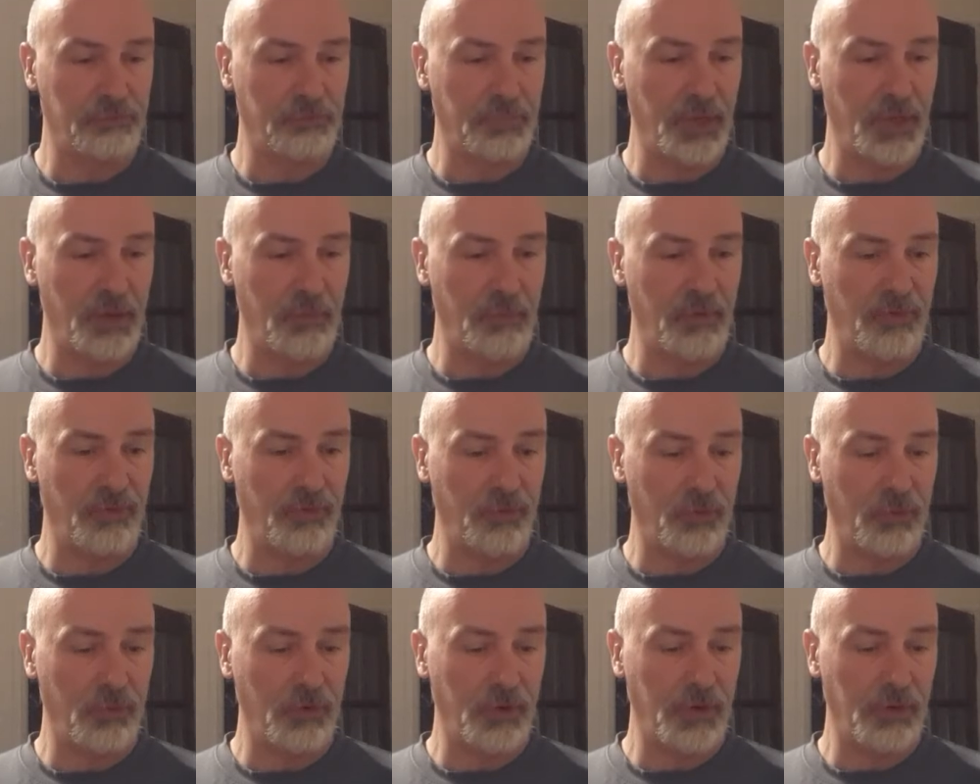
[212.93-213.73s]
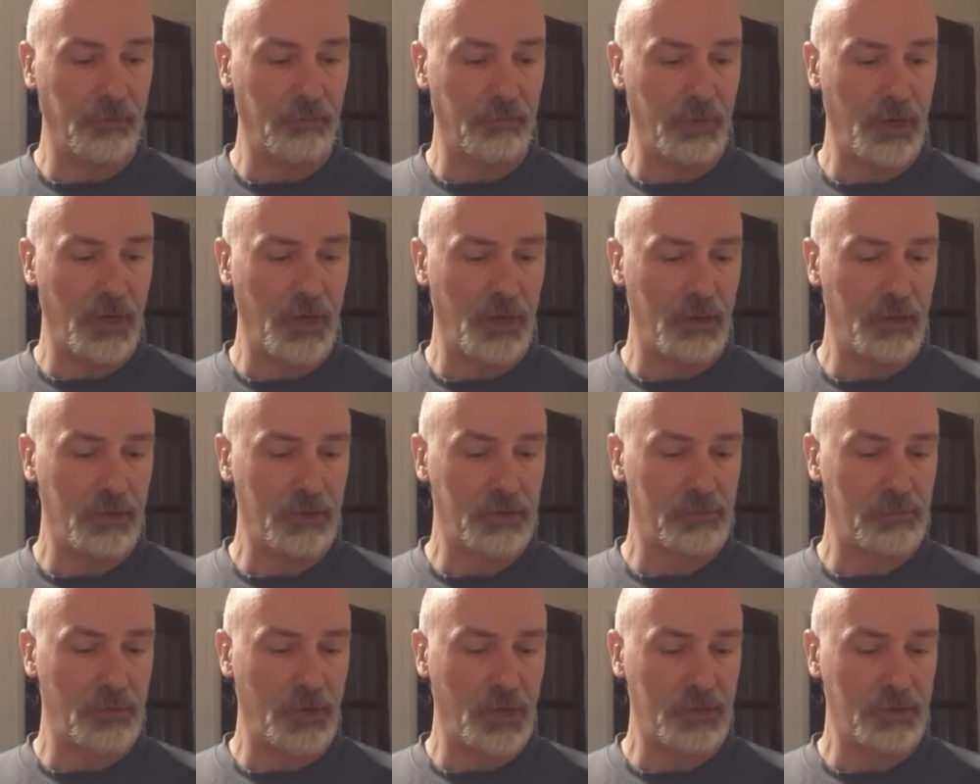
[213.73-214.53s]
beer before in
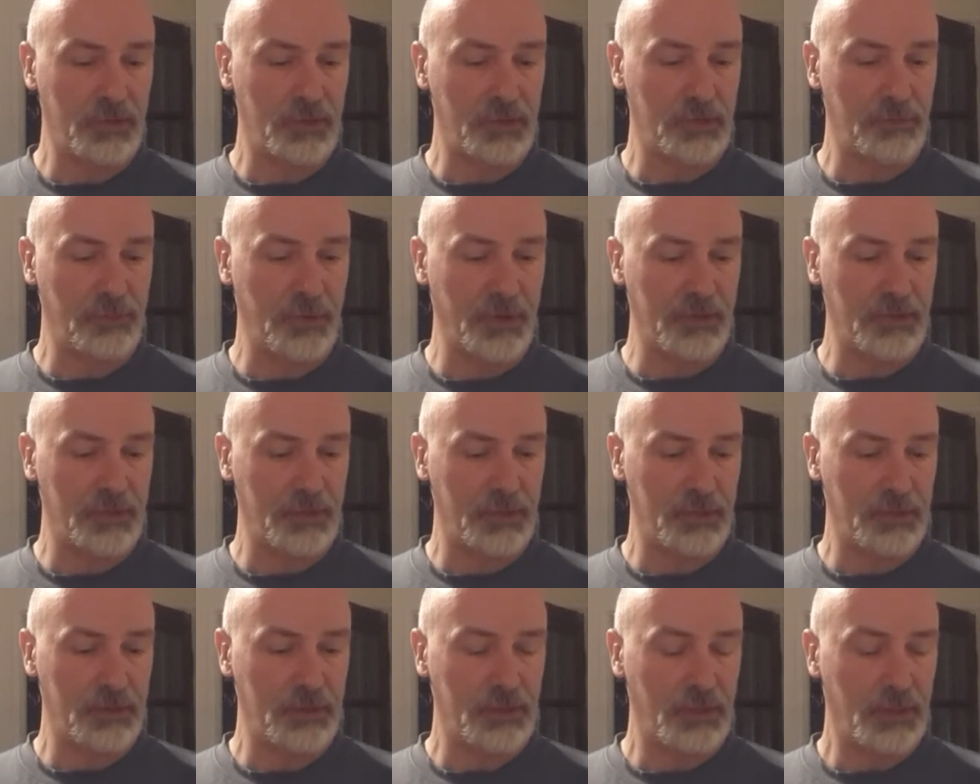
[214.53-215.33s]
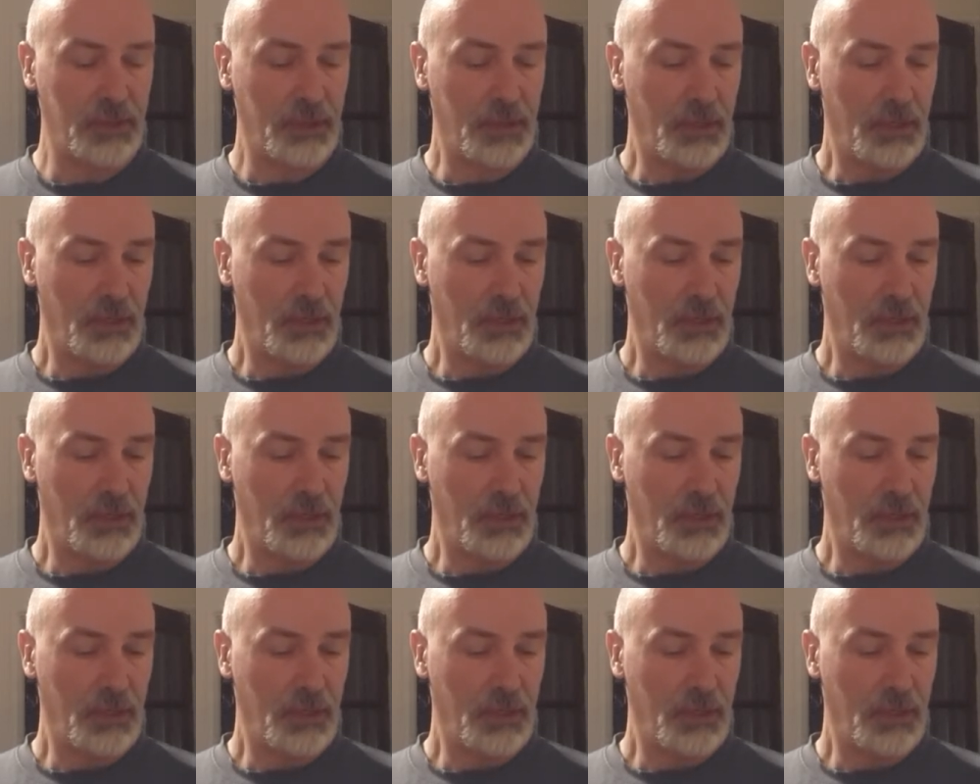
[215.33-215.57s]
Marks and Spencer's.